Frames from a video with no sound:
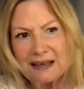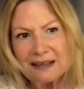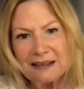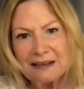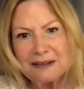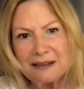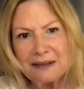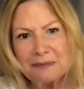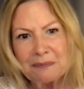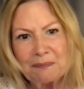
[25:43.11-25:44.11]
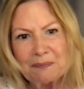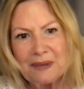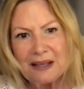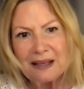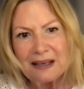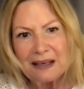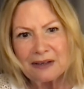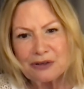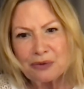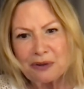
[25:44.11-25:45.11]
And
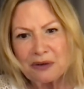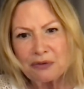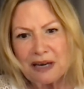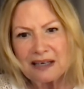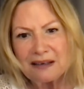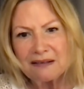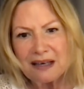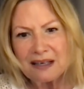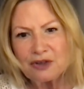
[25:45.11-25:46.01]
so we created that,